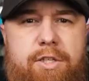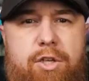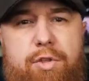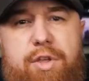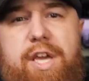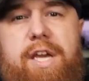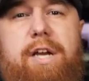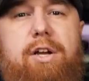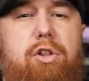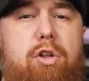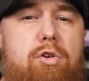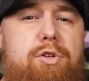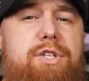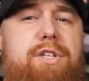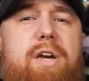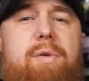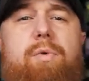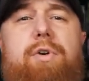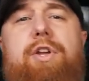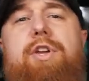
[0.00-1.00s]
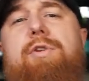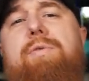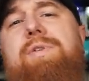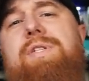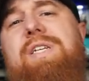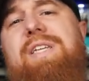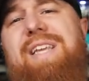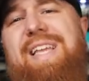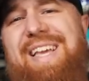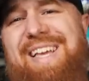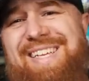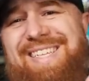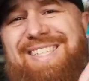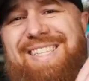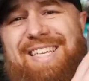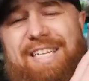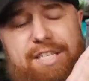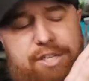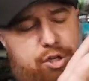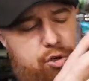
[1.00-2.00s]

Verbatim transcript: So the enclosure that we're using is this